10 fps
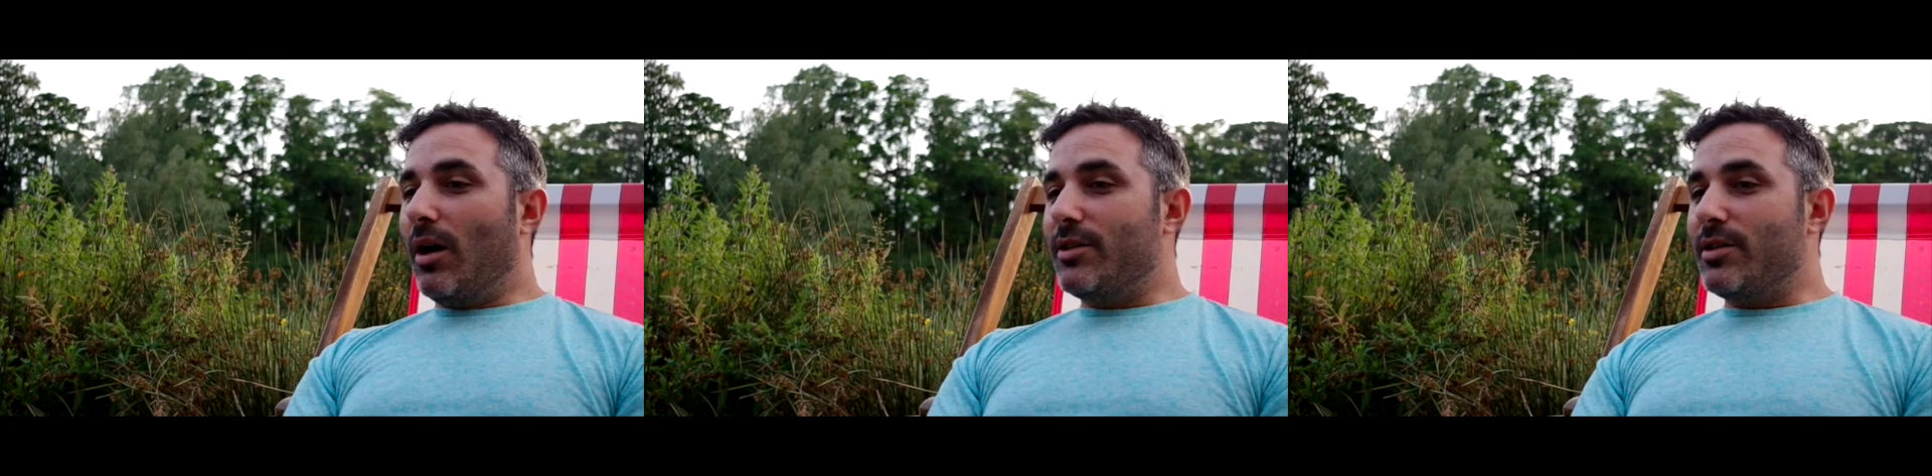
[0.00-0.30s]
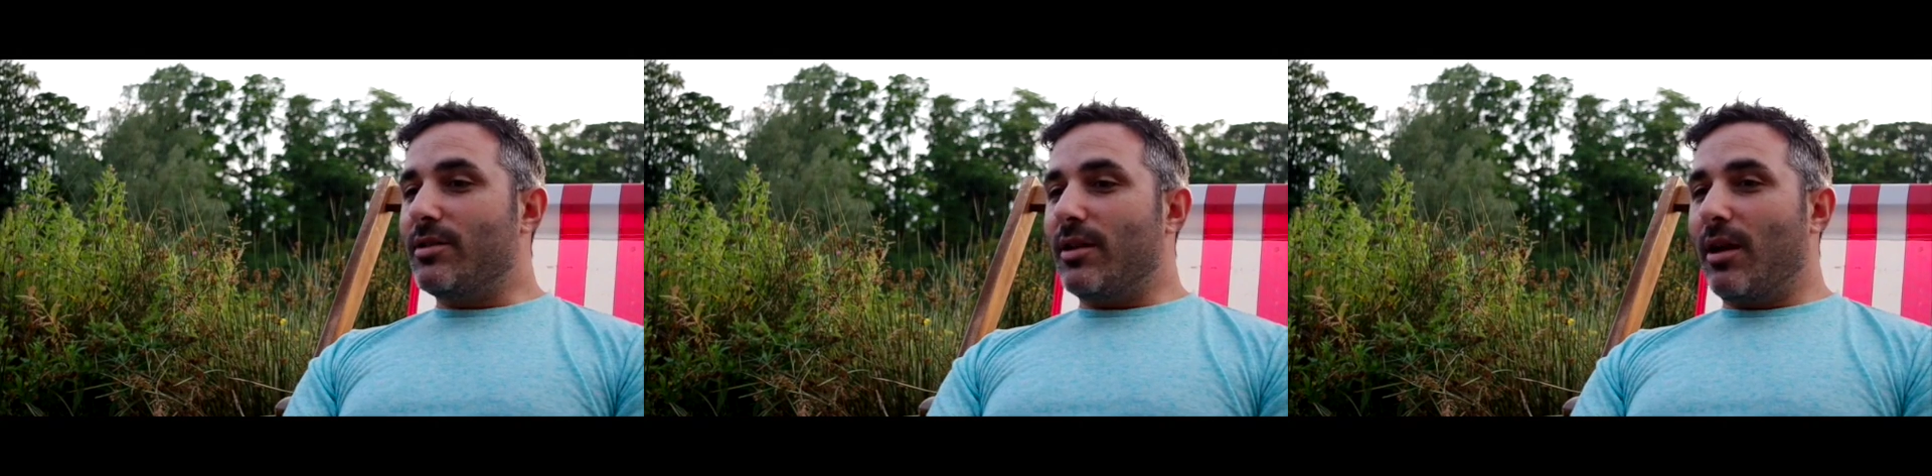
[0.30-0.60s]

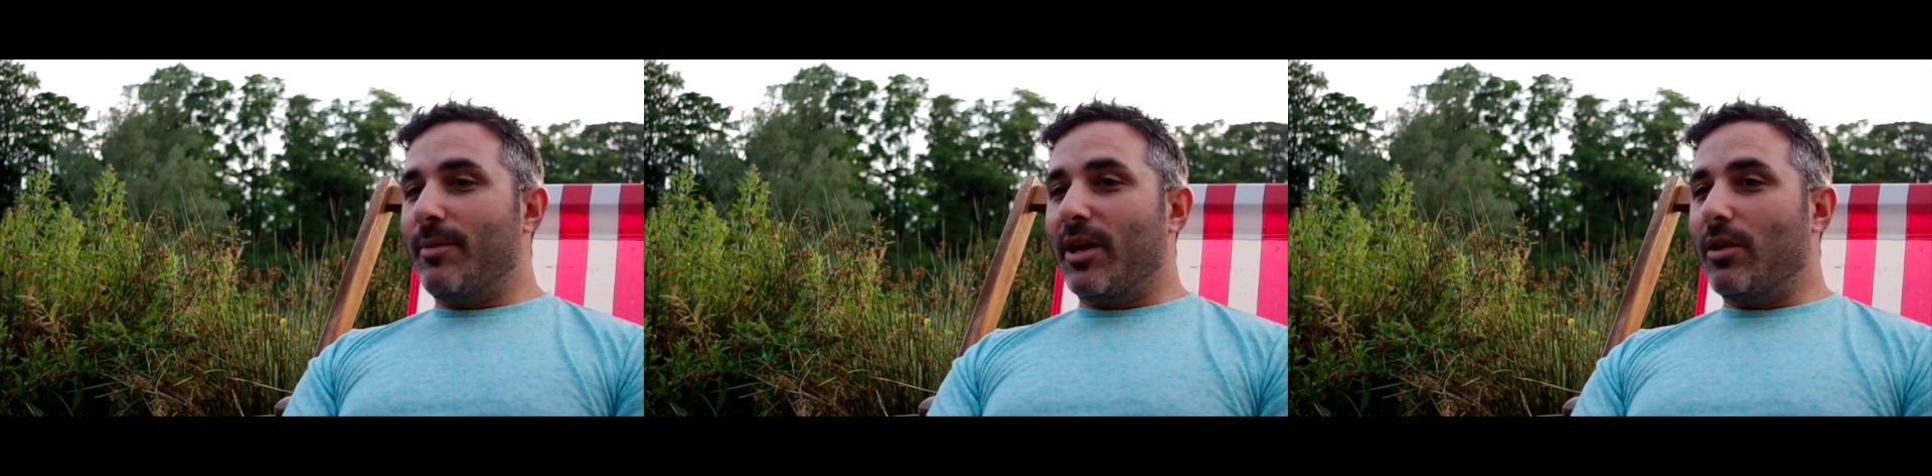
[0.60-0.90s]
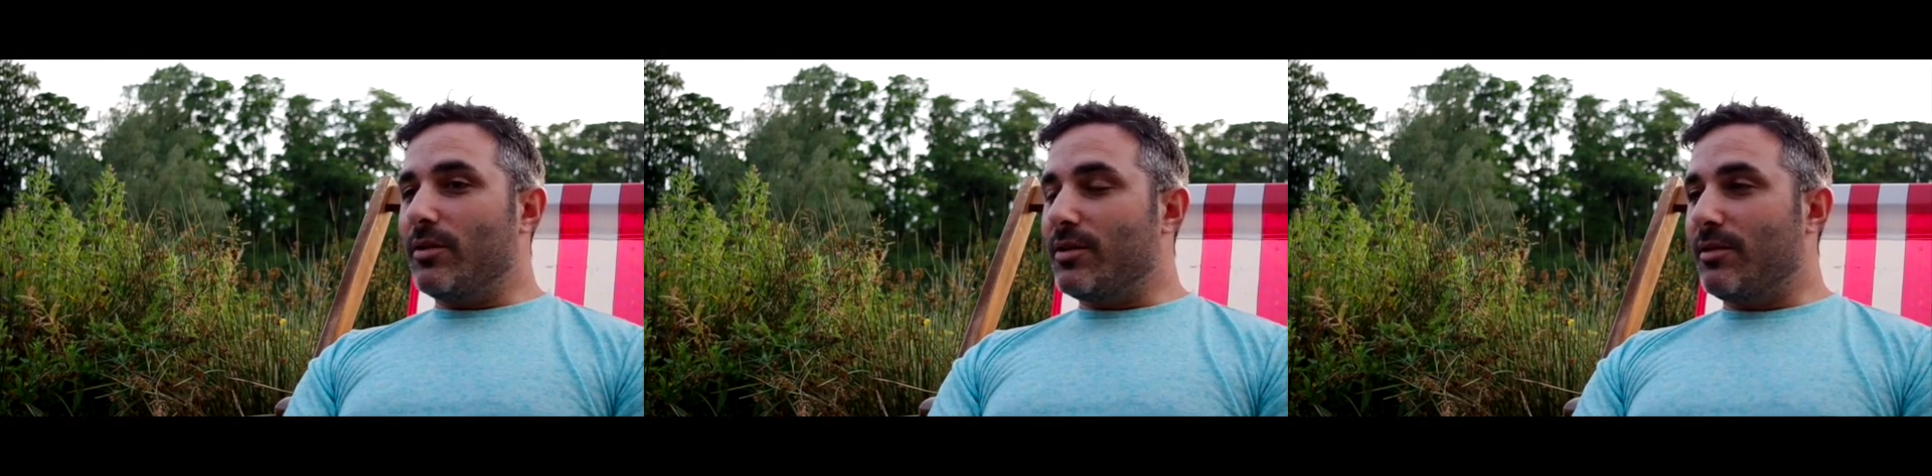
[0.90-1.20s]
I'm in a
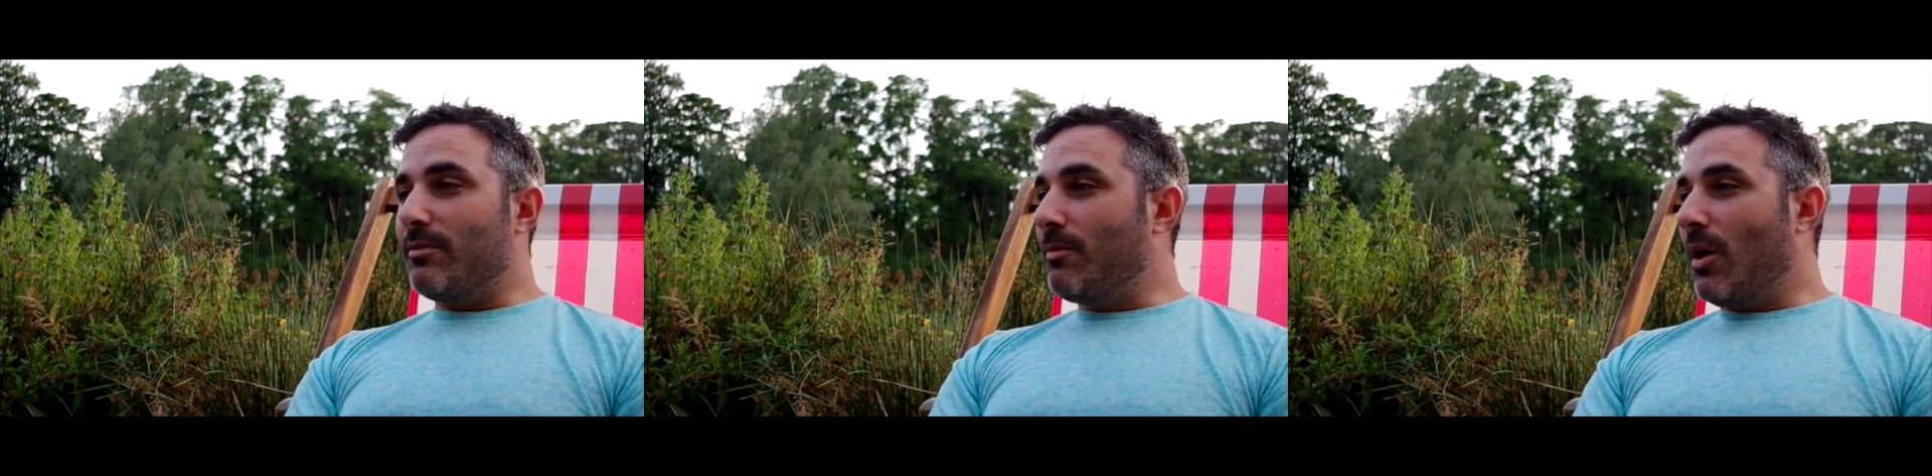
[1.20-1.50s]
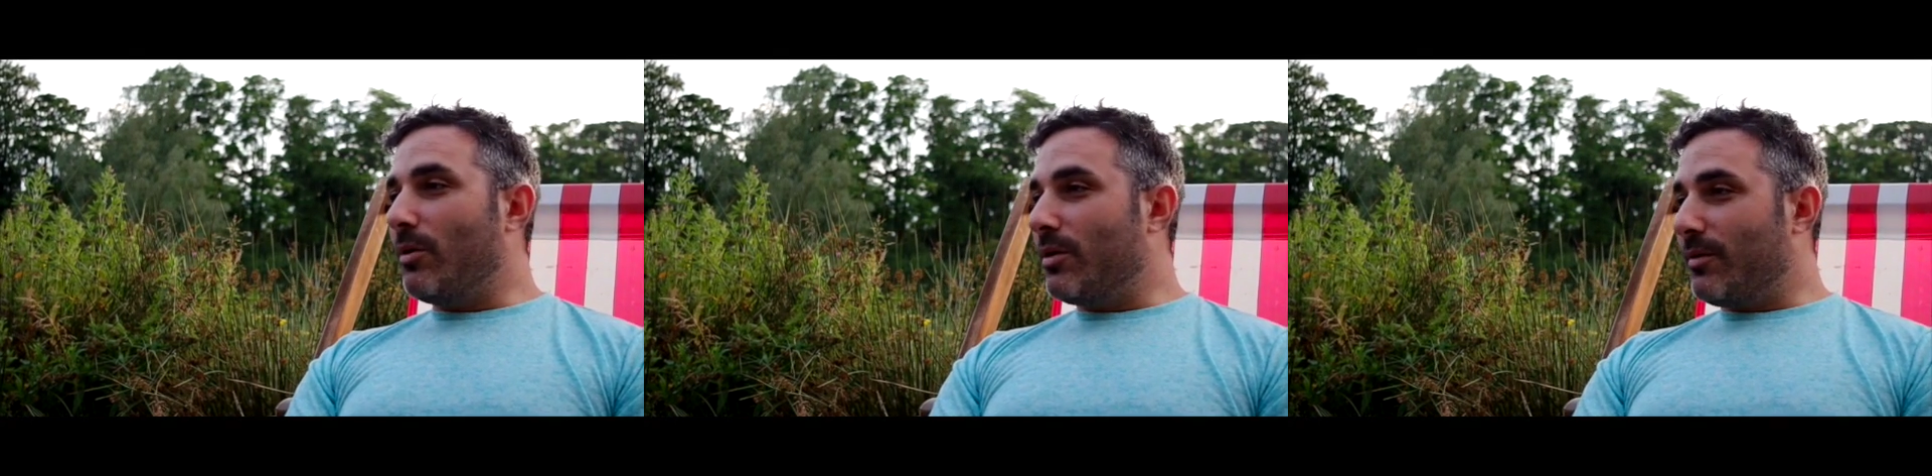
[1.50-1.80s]
constant
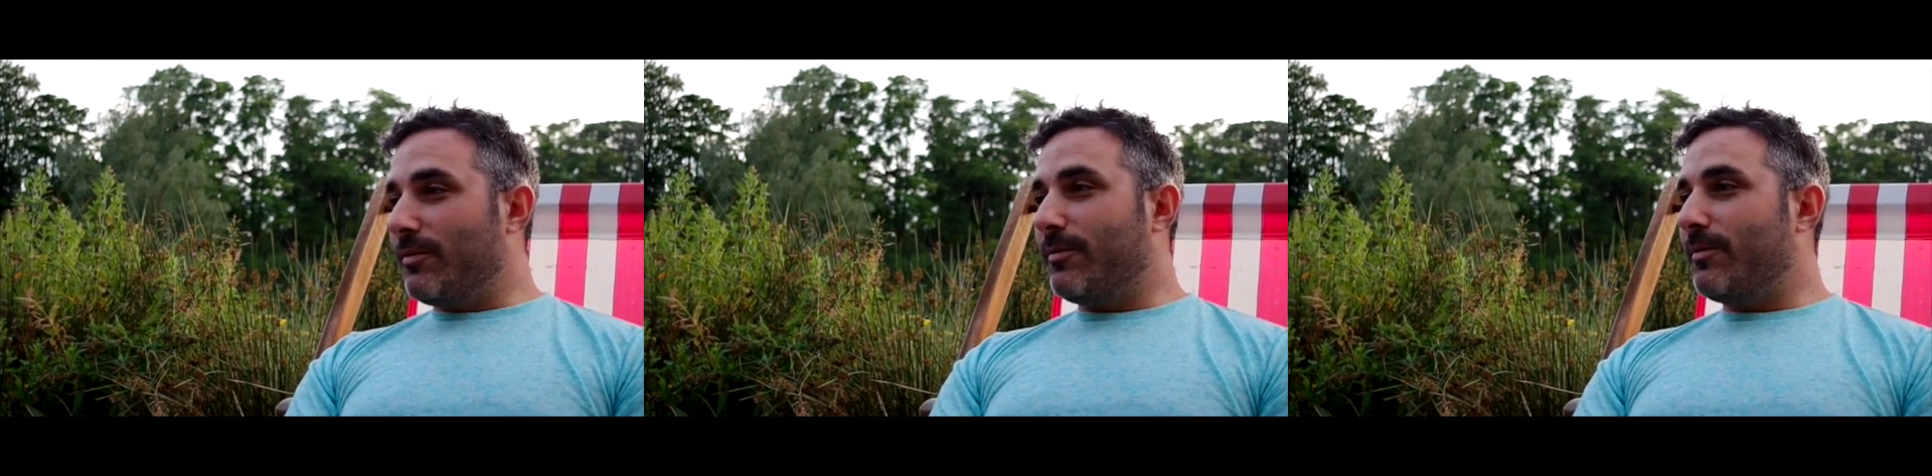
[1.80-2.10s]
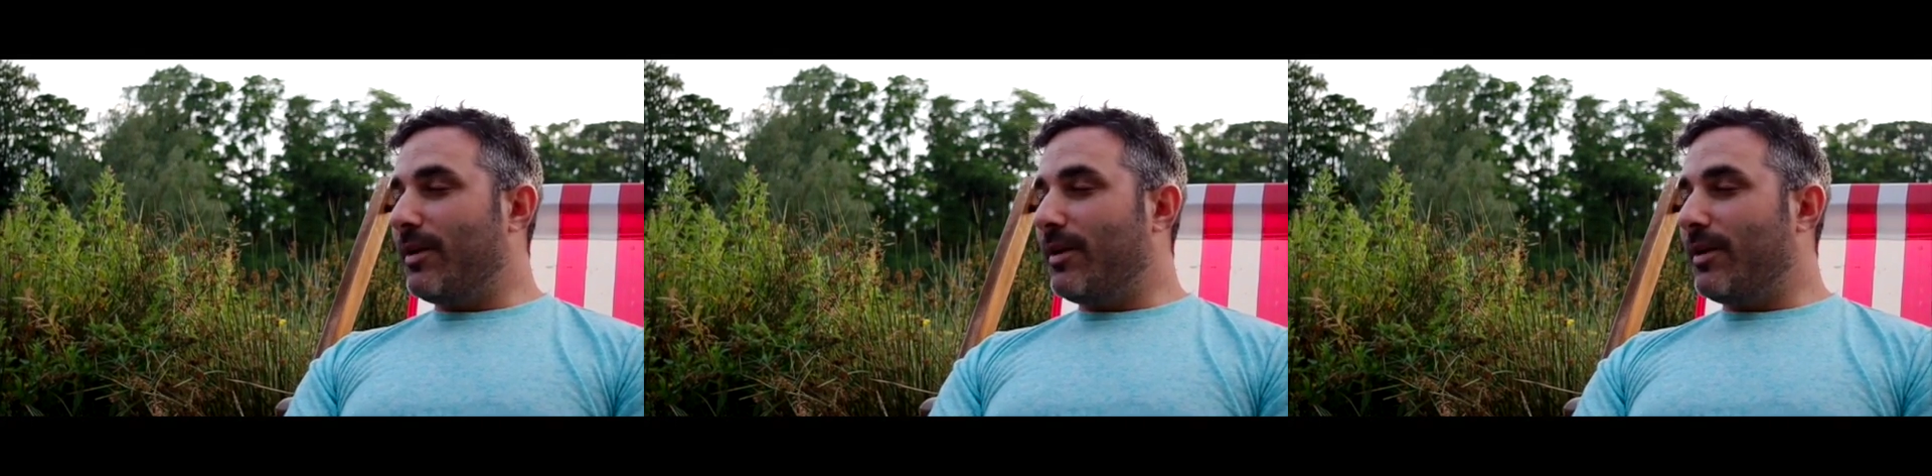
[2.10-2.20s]
mode of